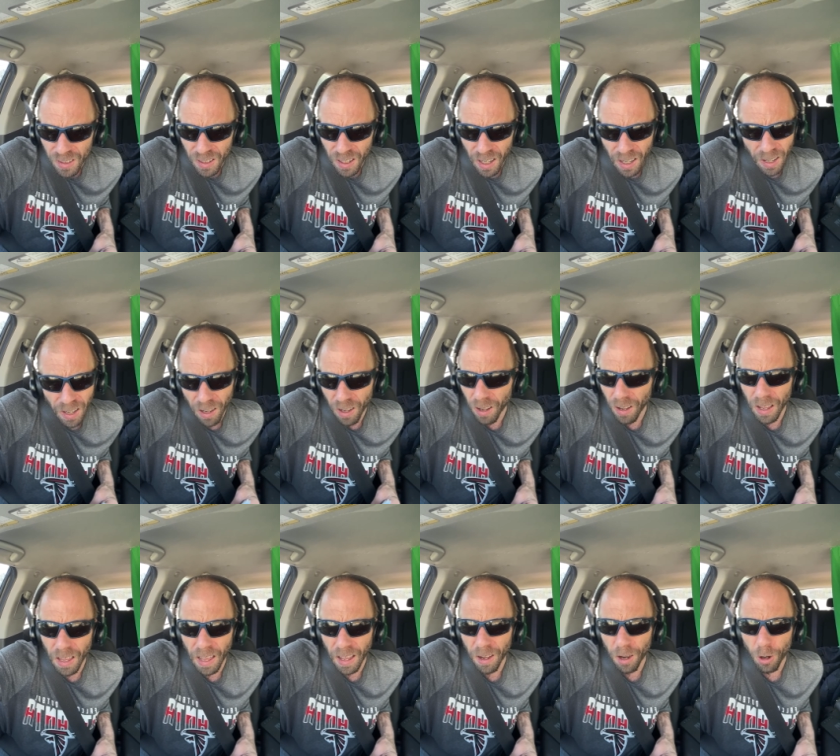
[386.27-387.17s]

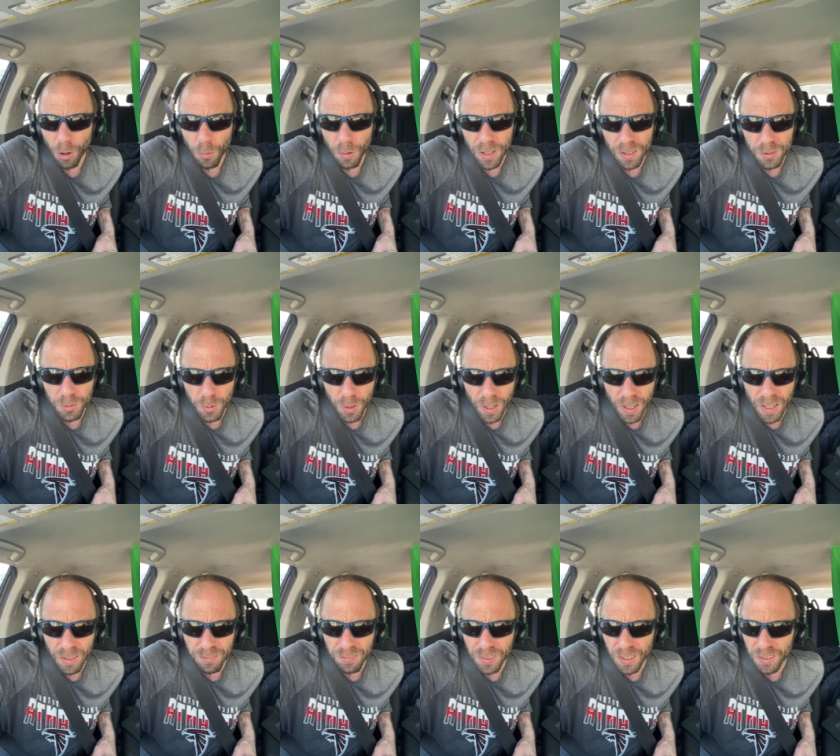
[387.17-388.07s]
I always wear
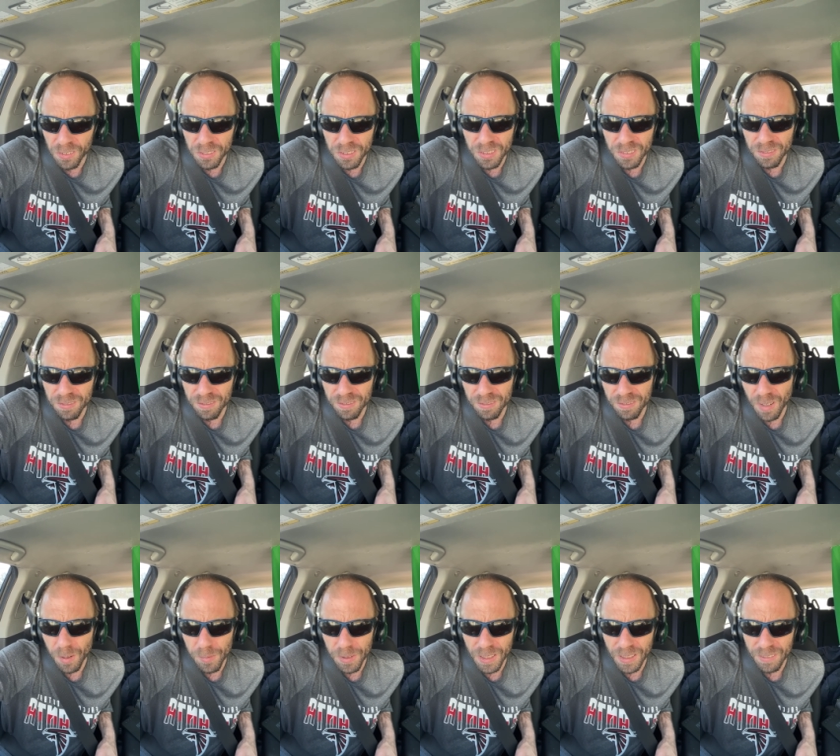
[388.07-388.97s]
headphones.
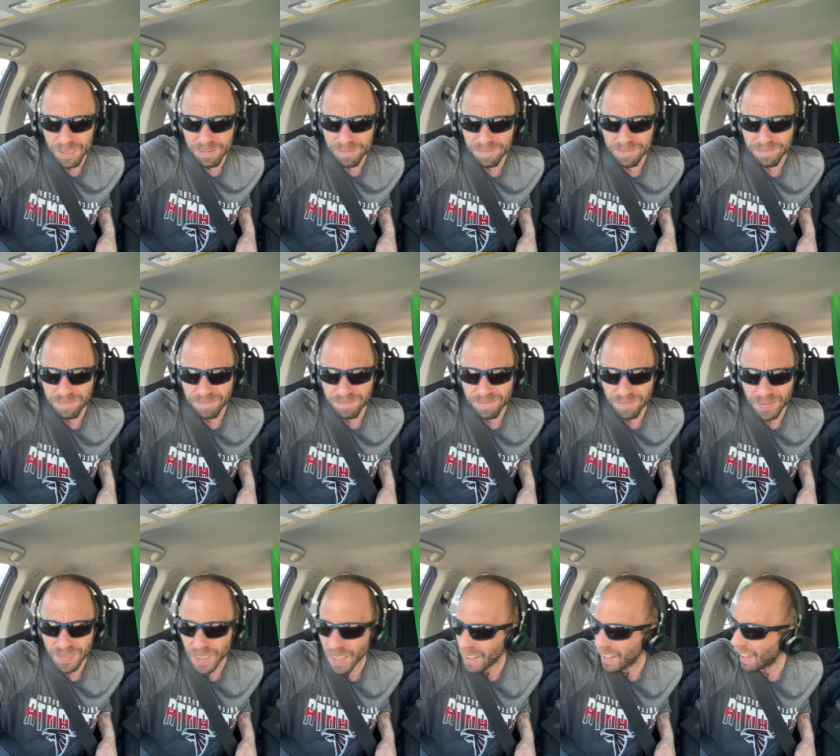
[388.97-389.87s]
I mean,
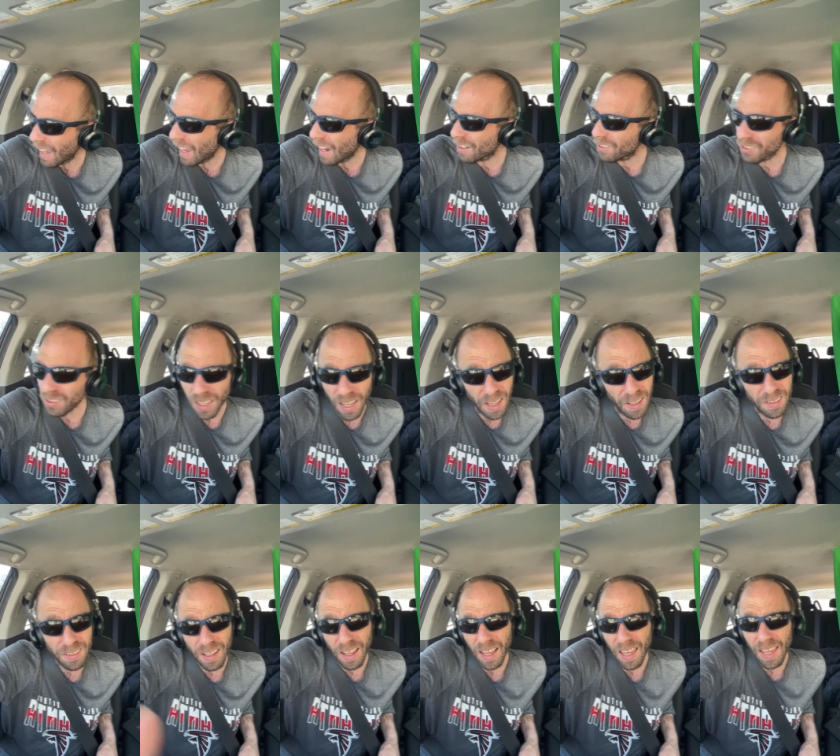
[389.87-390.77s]
actually,
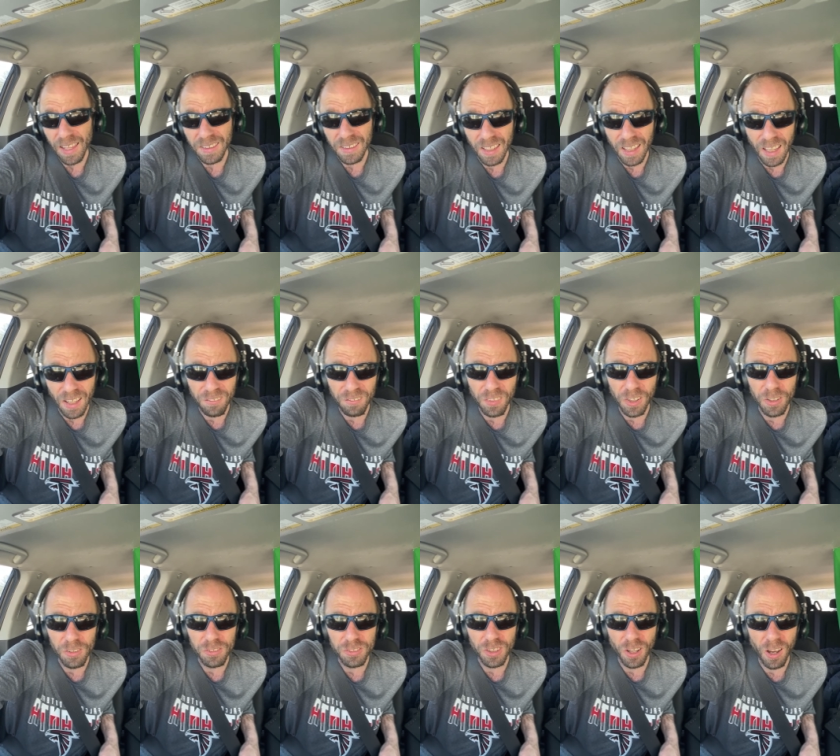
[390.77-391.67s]
I had the
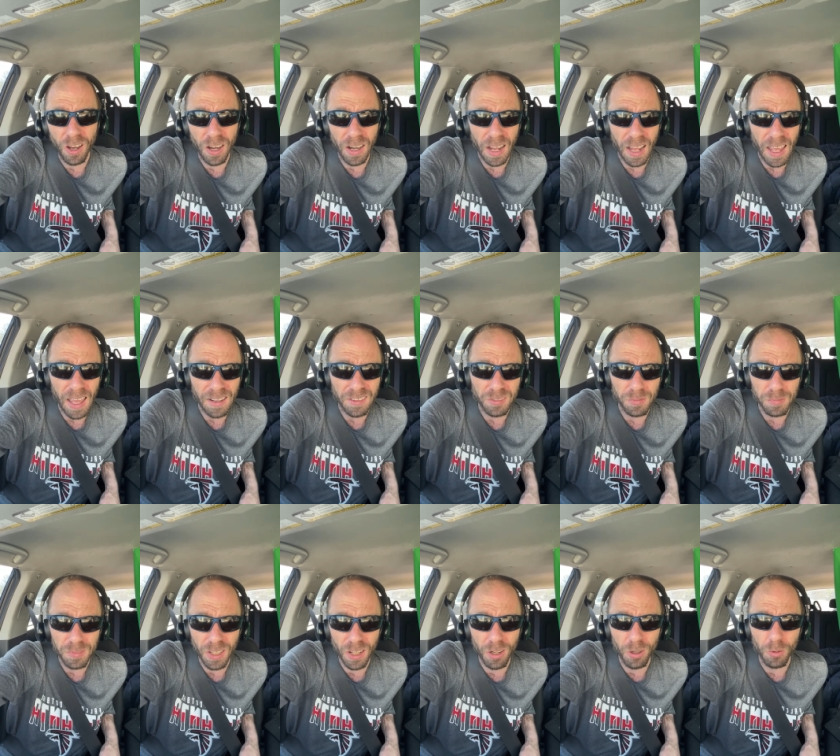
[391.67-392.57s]
headphones on. I had
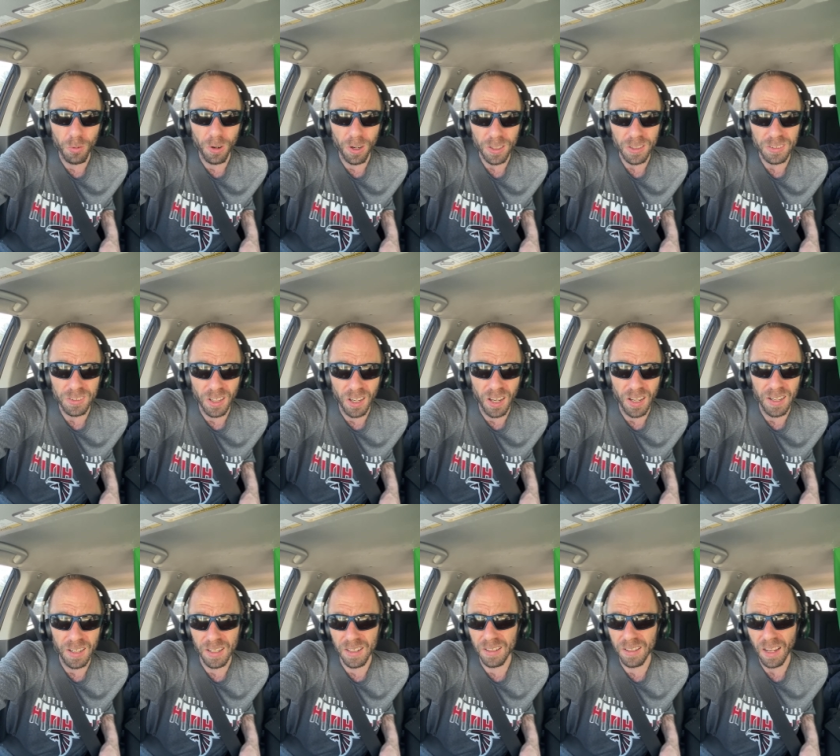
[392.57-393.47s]
some dental work
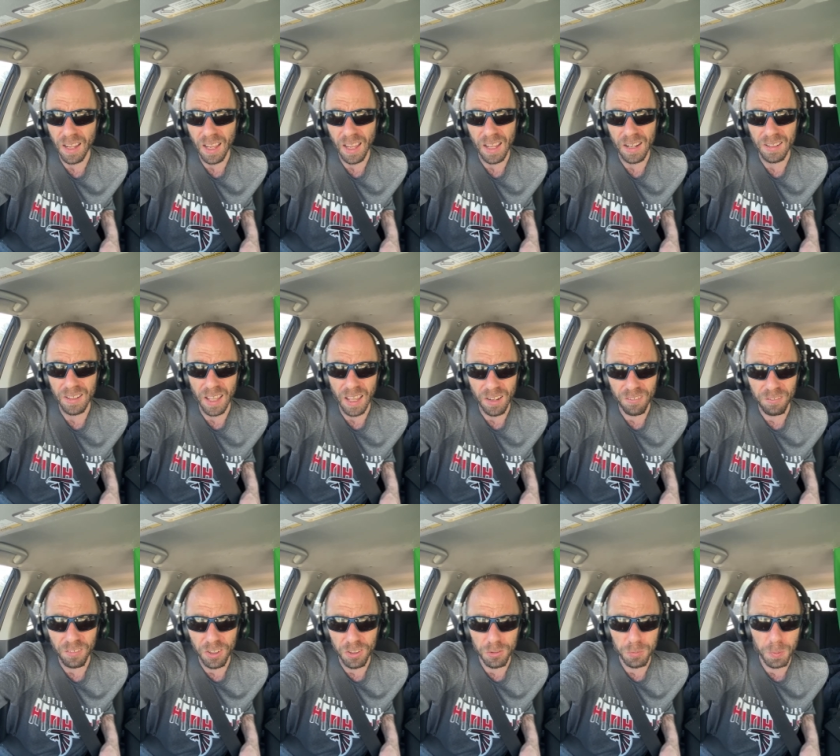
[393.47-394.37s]
done, and the
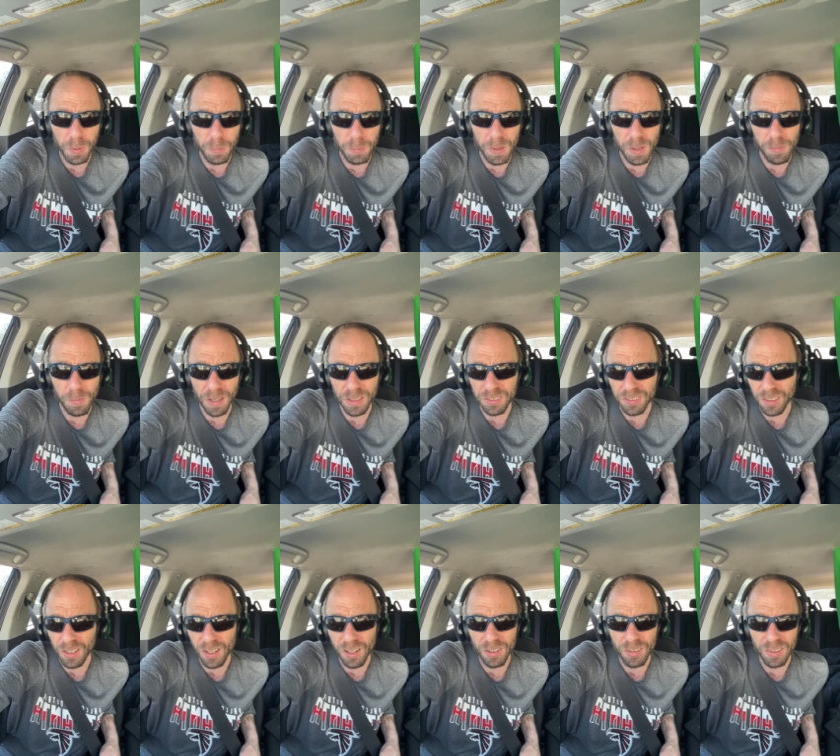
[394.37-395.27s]
headphones put me in my
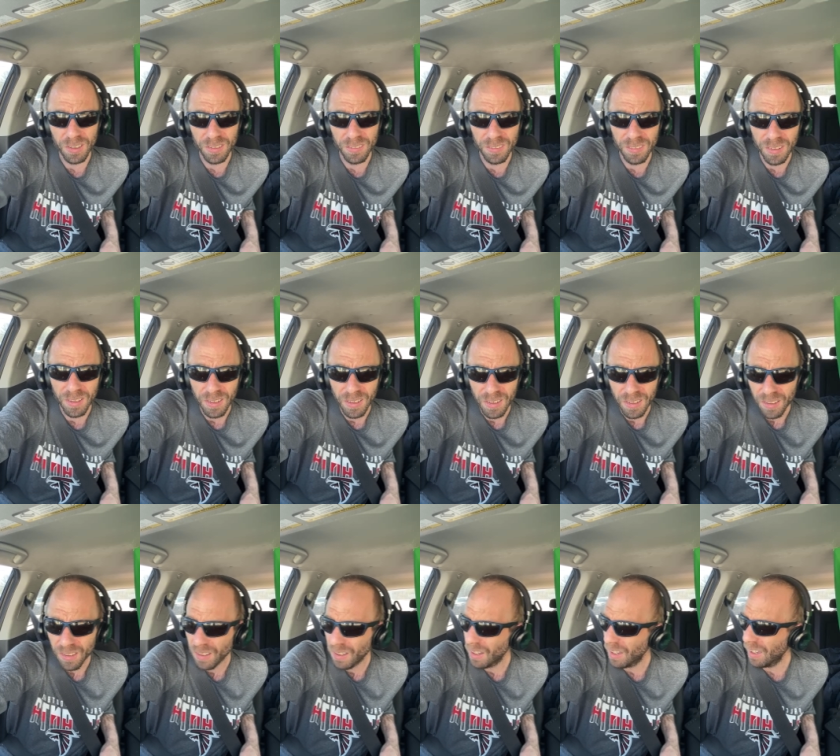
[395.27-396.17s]
zone.
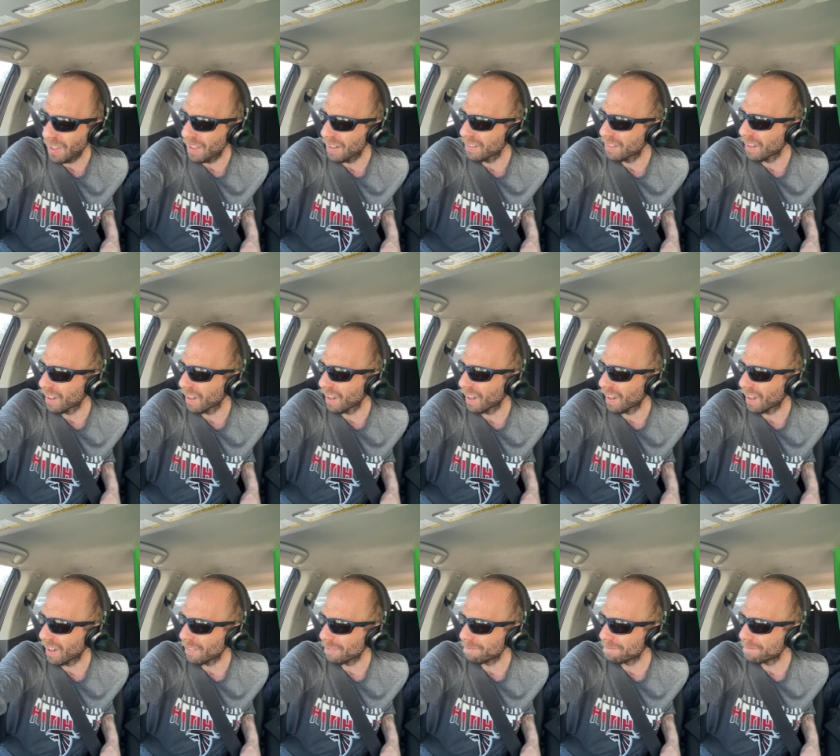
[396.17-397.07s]
And
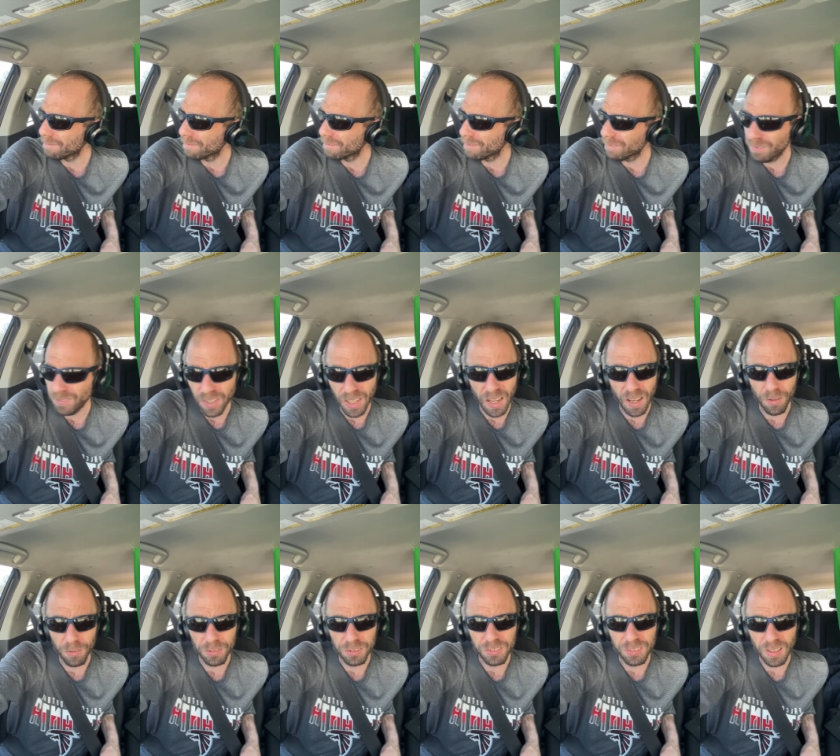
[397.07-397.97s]
yeah, I
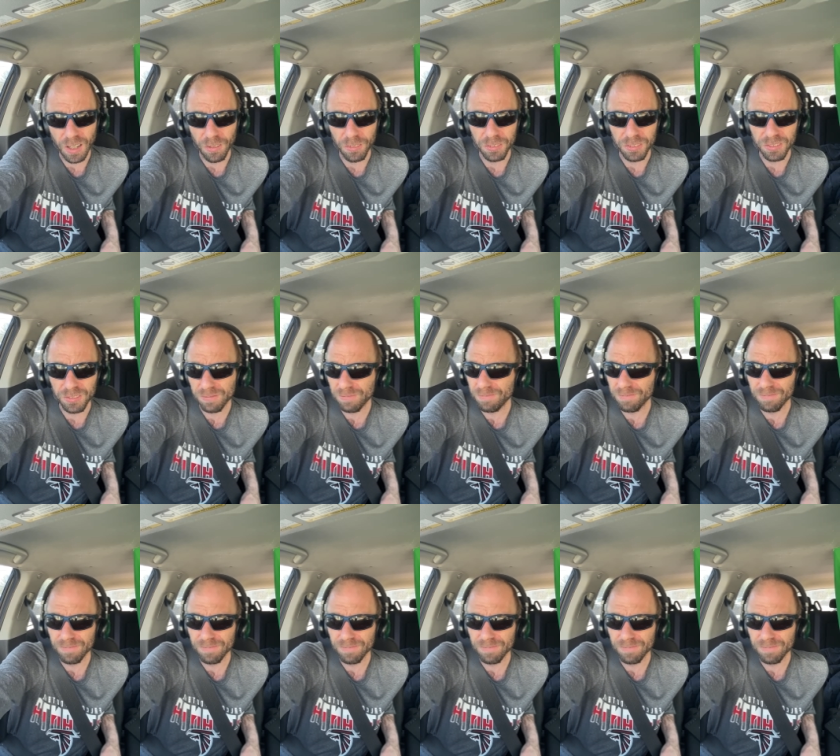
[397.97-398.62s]
was